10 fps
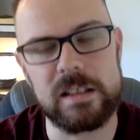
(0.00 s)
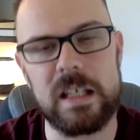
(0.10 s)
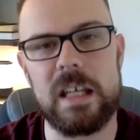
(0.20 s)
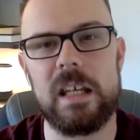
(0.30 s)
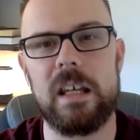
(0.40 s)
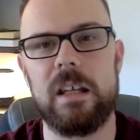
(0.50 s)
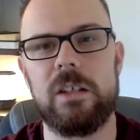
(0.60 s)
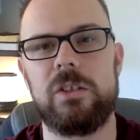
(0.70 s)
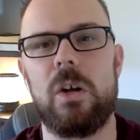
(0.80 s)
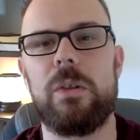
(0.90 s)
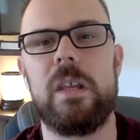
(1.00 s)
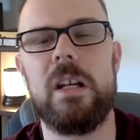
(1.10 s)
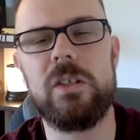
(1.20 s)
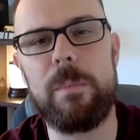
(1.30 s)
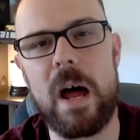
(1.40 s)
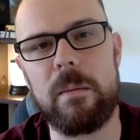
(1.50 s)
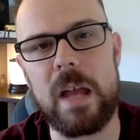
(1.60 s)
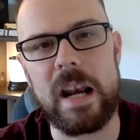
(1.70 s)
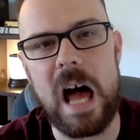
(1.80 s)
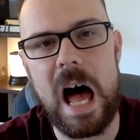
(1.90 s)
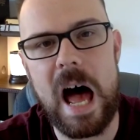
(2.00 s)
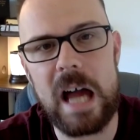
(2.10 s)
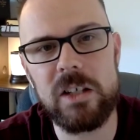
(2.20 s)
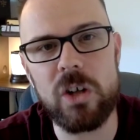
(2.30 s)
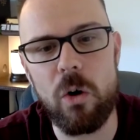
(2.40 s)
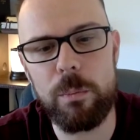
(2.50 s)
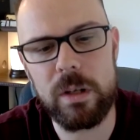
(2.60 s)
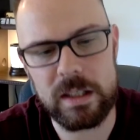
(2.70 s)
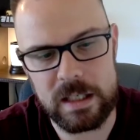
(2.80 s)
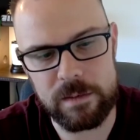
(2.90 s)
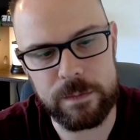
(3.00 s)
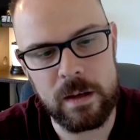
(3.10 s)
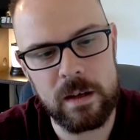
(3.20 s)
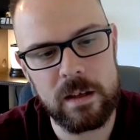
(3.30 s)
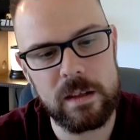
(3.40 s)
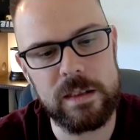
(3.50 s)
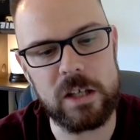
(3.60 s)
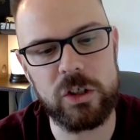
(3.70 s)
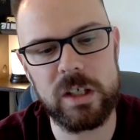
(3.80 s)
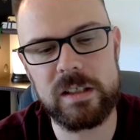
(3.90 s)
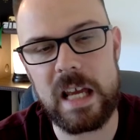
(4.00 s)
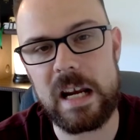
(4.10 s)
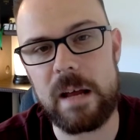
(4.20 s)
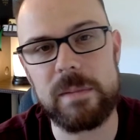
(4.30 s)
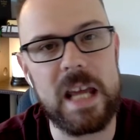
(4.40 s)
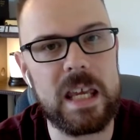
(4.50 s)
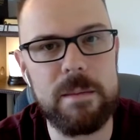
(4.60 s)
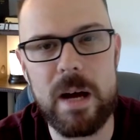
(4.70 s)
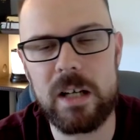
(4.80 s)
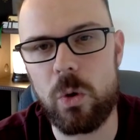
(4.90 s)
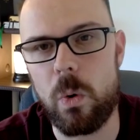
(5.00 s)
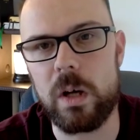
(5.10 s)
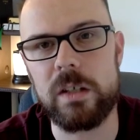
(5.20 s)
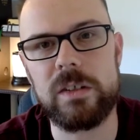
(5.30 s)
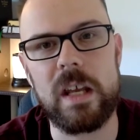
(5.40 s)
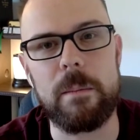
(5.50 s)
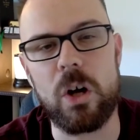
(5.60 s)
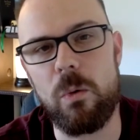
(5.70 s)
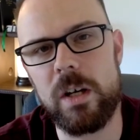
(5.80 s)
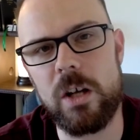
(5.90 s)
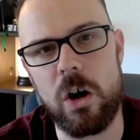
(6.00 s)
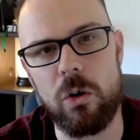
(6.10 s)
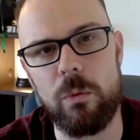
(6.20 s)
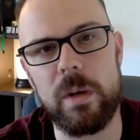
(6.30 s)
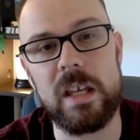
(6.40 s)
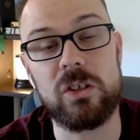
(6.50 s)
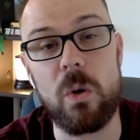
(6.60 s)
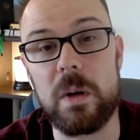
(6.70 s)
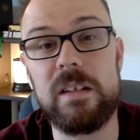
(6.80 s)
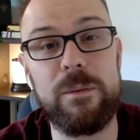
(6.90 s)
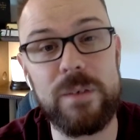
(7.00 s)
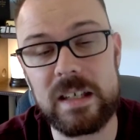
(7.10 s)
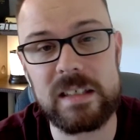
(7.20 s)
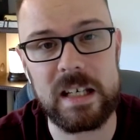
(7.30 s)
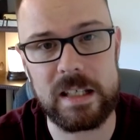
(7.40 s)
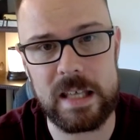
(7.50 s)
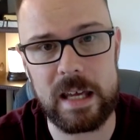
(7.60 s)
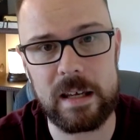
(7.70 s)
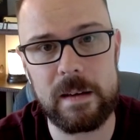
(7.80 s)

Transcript: See, so here's the bottom line. I don't believe that just saying I'm taking my toys and I'm going home is going to fix anything.